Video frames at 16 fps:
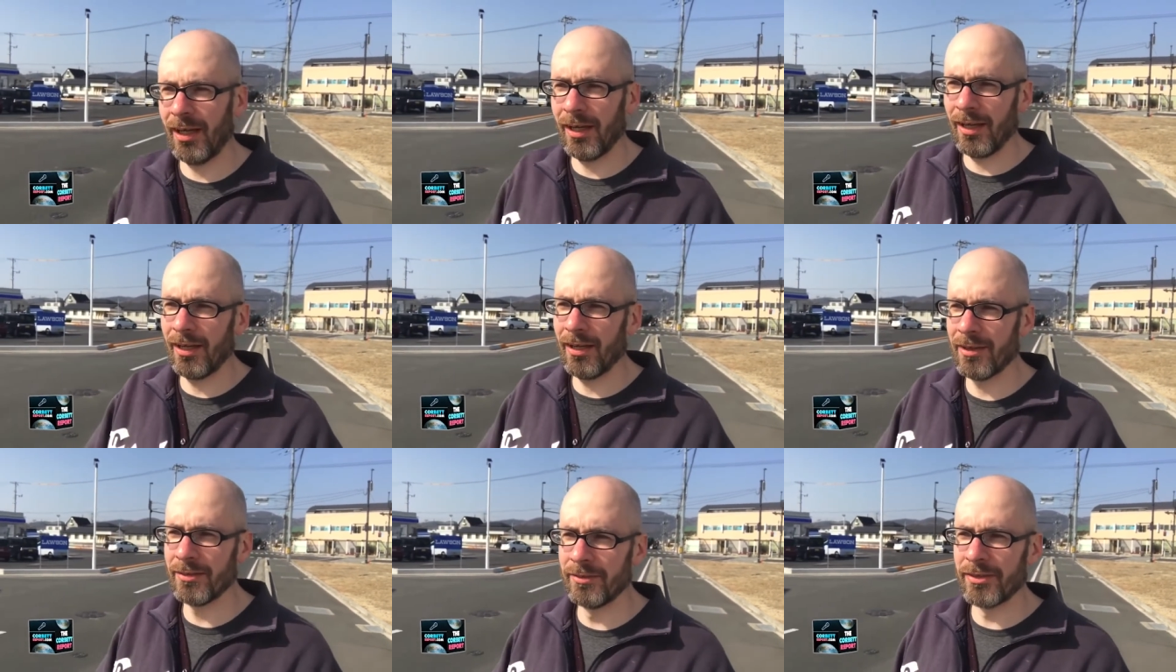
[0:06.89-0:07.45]

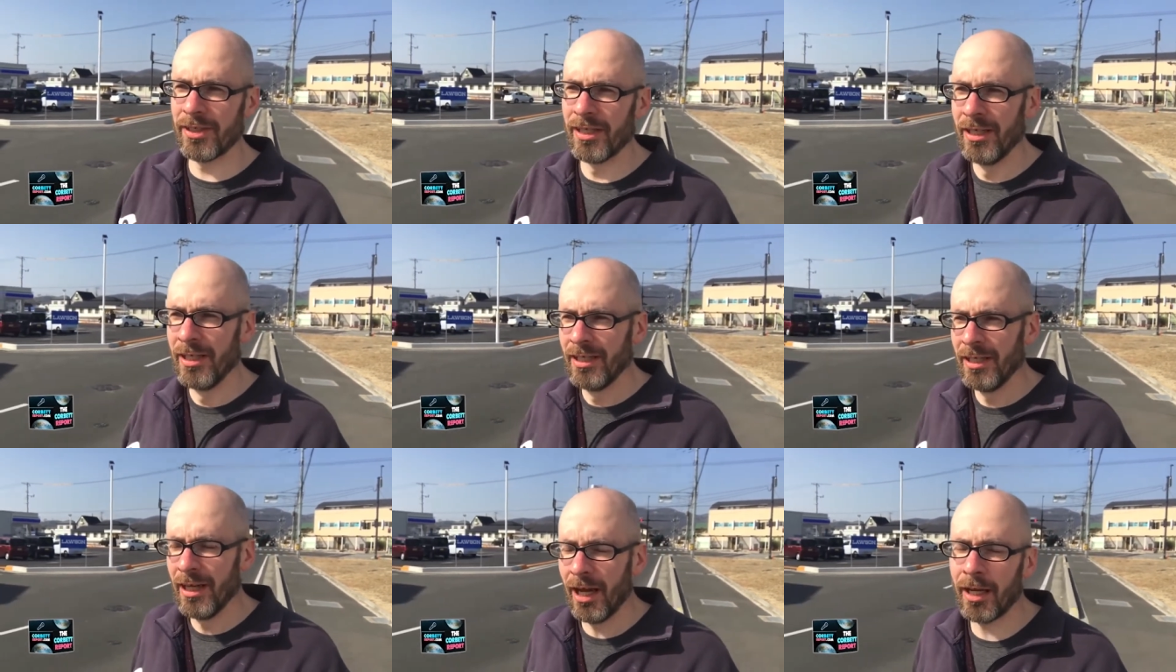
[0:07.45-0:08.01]
and
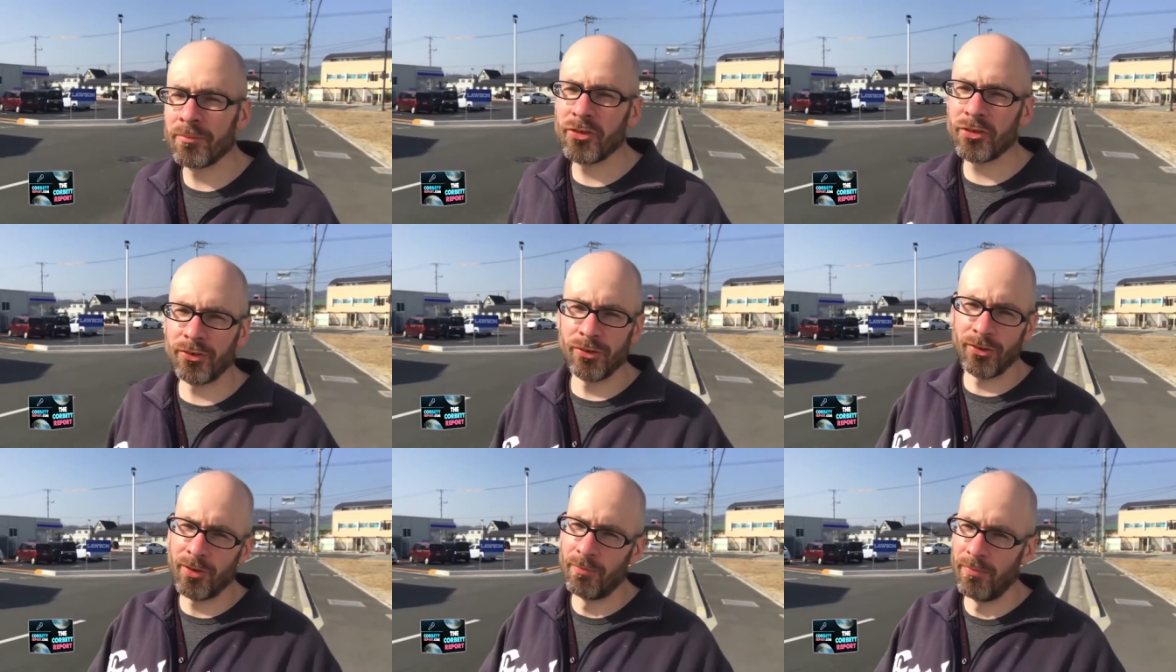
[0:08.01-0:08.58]
I'm
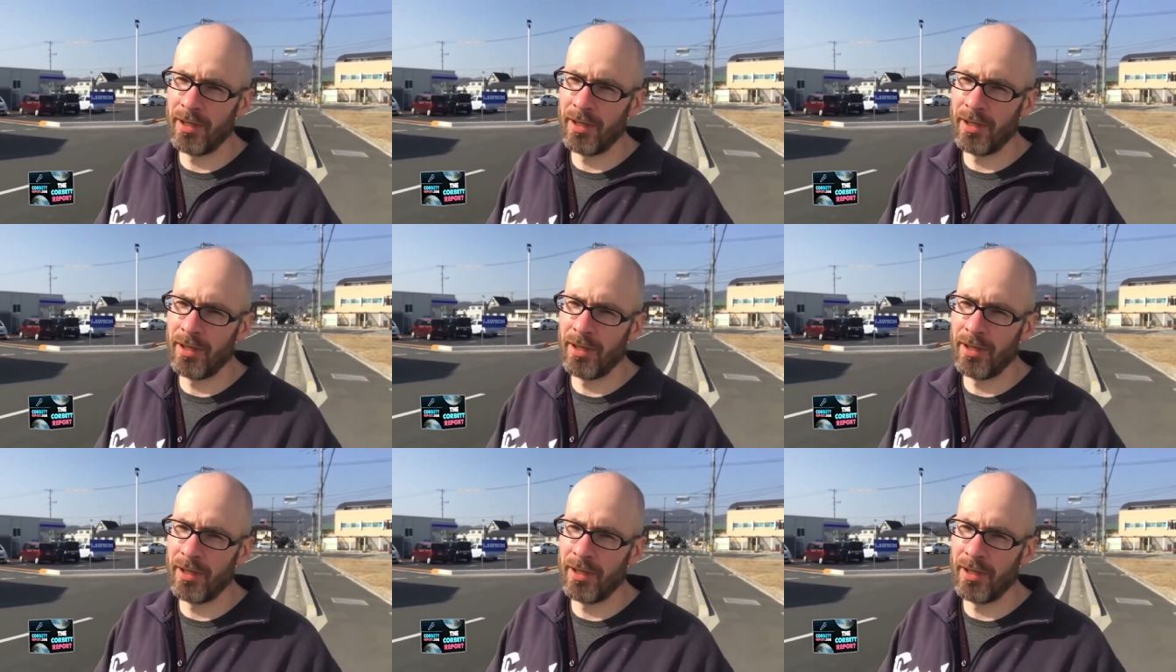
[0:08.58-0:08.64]
sure